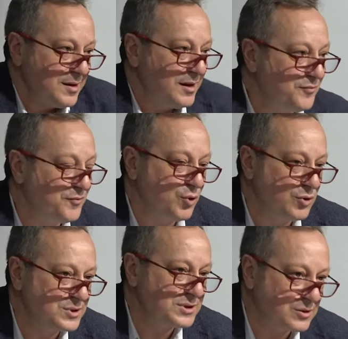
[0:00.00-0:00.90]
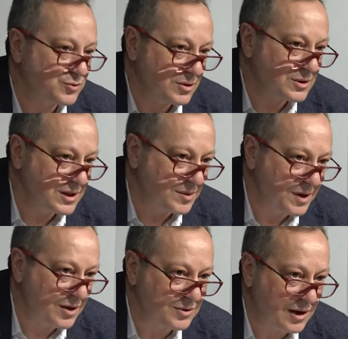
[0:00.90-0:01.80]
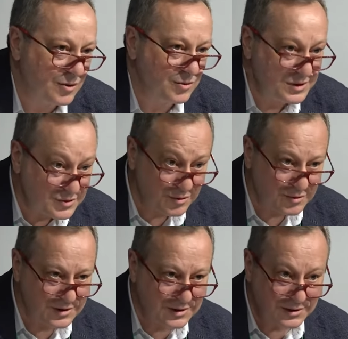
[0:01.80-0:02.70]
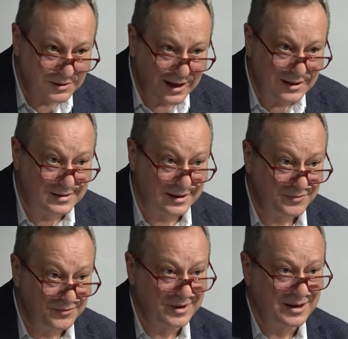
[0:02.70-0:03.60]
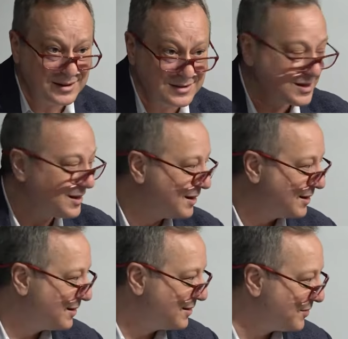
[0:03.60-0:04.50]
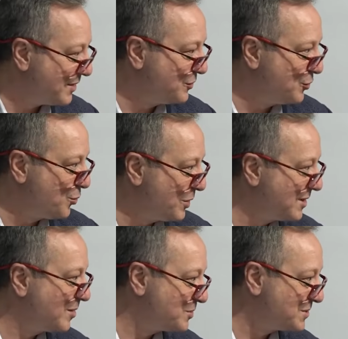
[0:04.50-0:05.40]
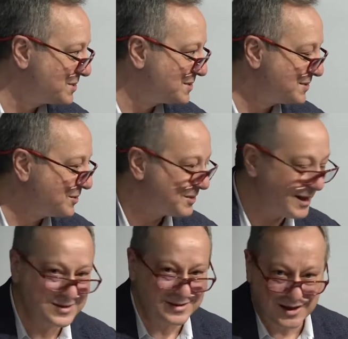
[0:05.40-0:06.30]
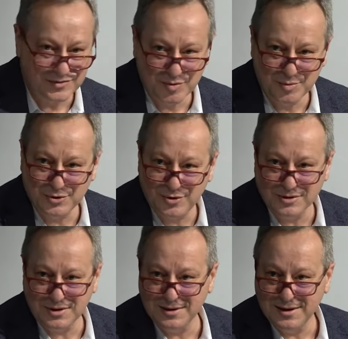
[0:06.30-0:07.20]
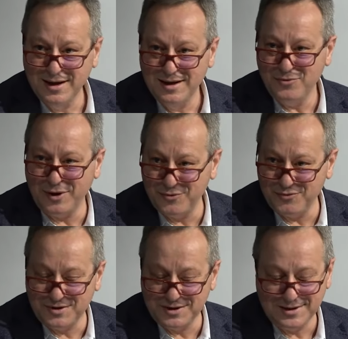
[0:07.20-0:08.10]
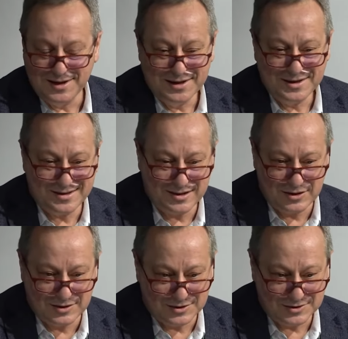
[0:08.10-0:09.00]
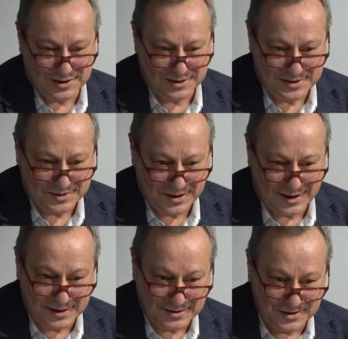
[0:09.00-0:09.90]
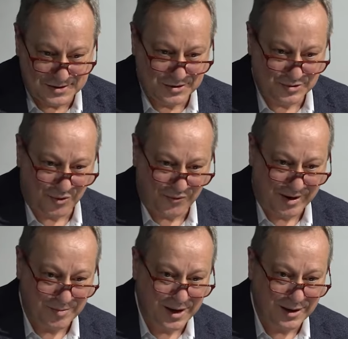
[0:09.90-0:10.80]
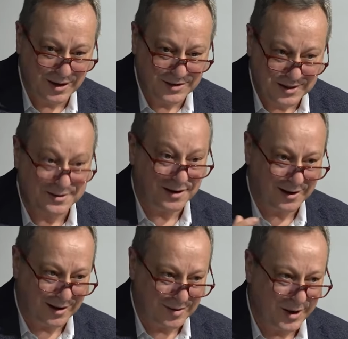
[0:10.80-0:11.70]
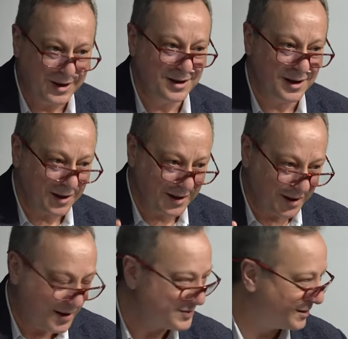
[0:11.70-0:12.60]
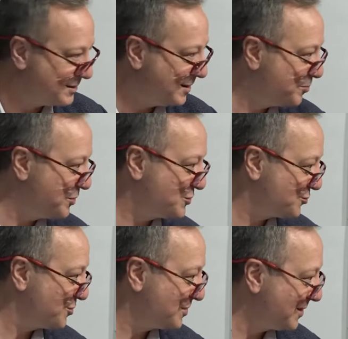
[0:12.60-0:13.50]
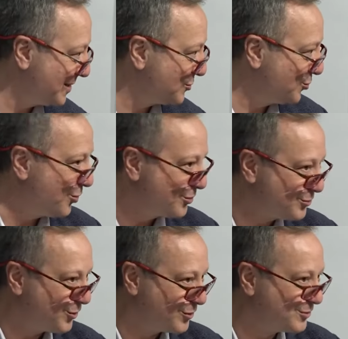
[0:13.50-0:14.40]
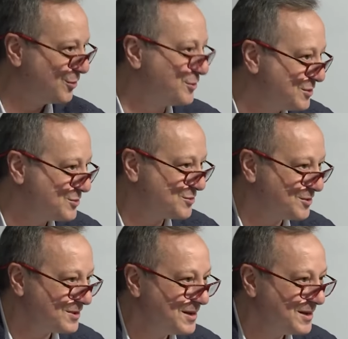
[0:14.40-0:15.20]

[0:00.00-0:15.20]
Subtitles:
if we all start talking about our historical rights and feelings, well, we know what happens. Last night we've been talking, one of the clear characteristics of Armenia is that Armenia has a deep history, right? Long history.